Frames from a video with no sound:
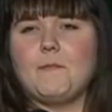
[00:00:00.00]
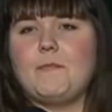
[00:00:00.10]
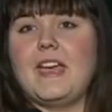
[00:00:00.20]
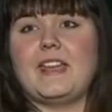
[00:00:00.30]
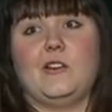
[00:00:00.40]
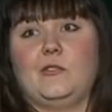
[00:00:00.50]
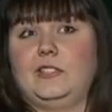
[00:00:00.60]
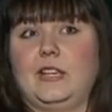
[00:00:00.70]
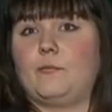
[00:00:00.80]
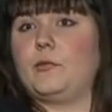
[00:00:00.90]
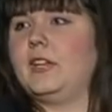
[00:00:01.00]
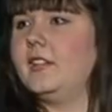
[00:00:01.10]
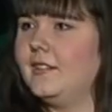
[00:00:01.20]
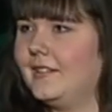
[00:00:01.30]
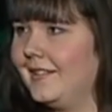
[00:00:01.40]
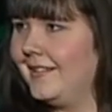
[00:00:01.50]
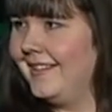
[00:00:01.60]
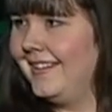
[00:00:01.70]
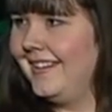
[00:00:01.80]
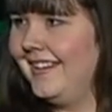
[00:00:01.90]
bet, I was like, bring it
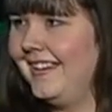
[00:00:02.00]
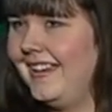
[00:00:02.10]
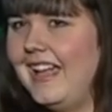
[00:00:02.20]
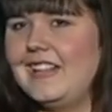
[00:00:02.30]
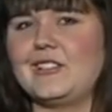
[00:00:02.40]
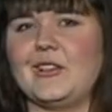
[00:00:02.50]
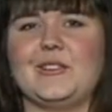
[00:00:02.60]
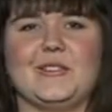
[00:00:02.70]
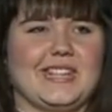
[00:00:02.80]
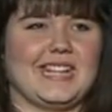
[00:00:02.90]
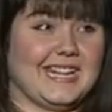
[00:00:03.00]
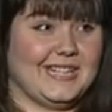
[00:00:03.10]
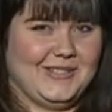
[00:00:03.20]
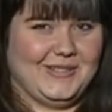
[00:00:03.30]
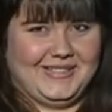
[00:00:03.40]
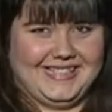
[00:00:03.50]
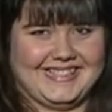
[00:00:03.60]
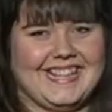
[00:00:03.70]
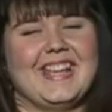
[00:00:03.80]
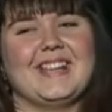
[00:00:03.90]
on. I'll show you that I can do this.
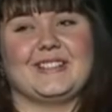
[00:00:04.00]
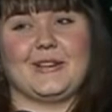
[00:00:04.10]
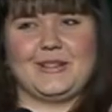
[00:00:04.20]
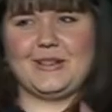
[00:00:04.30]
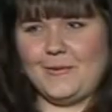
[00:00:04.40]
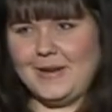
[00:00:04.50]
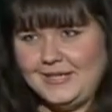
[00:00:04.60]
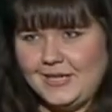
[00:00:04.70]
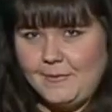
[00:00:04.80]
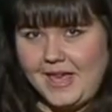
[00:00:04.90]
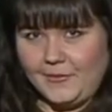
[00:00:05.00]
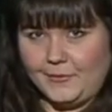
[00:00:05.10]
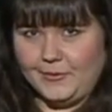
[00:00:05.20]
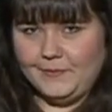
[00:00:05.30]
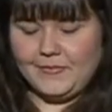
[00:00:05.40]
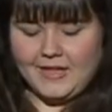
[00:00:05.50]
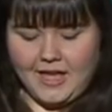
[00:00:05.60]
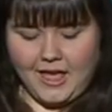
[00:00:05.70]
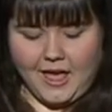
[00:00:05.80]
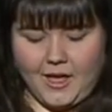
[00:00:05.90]
So we went to the bathroom,
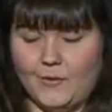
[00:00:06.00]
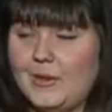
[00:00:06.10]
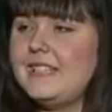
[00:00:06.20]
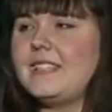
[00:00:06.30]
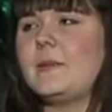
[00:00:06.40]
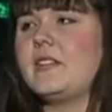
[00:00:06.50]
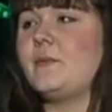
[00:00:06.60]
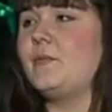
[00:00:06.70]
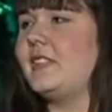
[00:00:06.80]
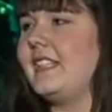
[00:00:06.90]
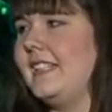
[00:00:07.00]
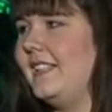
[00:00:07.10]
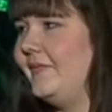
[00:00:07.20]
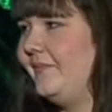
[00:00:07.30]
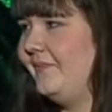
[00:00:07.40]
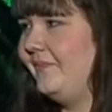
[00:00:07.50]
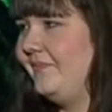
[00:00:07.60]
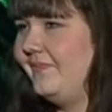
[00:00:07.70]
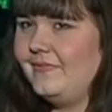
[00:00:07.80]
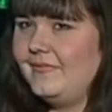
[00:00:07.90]
uh, which is a bit of a mood killer.
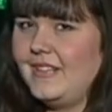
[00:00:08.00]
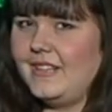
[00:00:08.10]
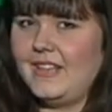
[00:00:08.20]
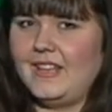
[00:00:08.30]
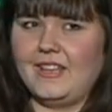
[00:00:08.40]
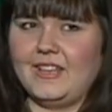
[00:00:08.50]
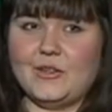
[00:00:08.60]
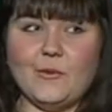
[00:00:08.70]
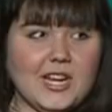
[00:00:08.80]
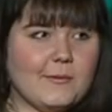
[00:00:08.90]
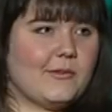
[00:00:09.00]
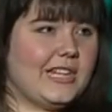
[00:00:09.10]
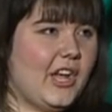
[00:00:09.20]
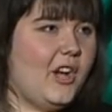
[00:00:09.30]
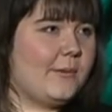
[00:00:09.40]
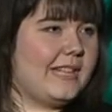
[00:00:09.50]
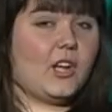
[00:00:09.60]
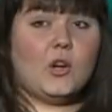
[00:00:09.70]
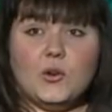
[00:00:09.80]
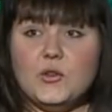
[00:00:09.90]
You want to be really open, like,
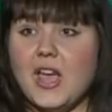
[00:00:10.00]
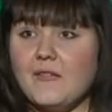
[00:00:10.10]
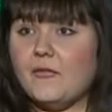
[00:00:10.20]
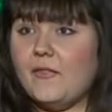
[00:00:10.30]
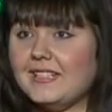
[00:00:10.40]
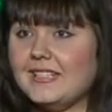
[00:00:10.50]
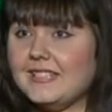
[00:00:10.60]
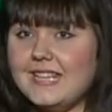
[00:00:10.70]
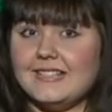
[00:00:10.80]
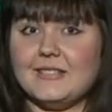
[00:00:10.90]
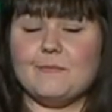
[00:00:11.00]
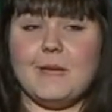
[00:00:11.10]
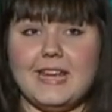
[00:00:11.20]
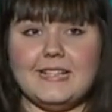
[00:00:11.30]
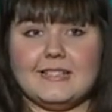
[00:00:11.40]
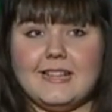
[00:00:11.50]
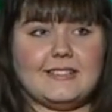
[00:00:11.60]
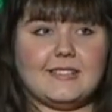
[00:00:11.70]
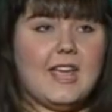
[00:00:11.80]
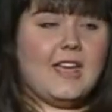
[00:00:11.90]
oh, you have a fetish, that's amazing,
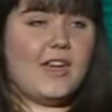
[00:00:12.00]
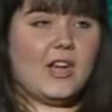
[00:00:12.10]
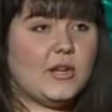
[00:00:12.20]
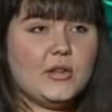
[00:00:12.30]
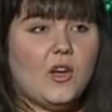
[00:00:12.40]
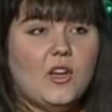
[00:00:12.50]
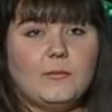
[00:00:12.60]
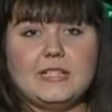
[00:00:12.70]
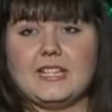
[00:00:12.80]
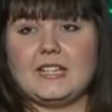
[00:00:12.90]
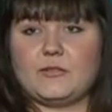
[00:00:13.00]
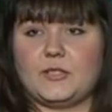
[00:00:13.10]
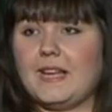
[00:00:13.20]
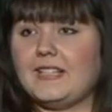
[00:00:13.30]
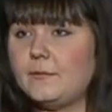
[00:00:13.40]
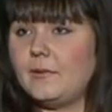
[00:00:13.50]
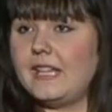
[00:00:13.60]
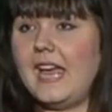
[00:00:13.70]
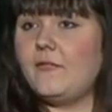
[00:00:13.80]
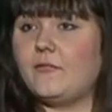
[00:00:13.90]
that's very normal and respectable, and
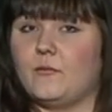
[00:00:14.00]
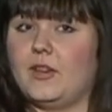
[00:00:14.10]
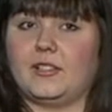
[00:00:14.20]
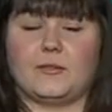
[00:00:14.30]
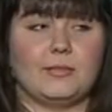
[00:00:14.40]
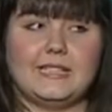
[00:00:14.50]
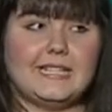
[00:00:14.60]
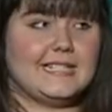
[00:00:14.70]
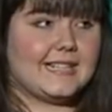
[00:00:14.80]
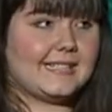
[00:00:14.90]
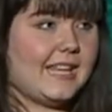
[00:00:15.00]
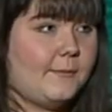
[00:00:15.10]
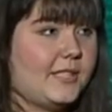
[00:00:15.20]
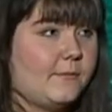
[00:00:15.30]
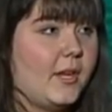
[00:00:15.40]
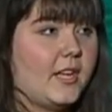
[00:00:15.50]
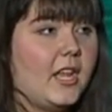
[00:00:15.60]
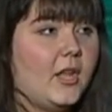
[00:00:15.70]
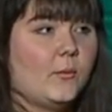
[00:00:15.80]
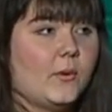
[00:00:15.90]
I, for one, completely accept it, but
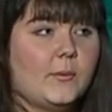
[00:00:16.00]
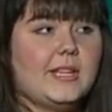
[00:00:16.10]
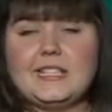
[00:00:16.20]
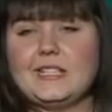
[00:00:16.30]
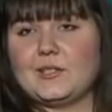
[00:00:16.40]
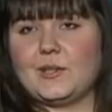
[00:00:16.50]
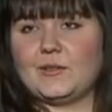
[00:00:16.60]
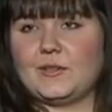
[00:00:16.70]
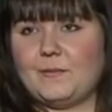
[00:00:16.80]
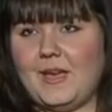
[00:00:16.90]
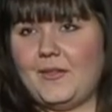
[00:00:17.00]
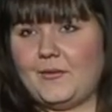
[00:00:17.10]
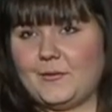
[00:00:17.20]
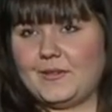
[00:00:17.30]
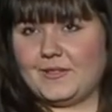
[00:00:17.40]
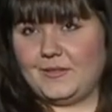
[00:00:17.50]
we will need to go to the bathroom because you're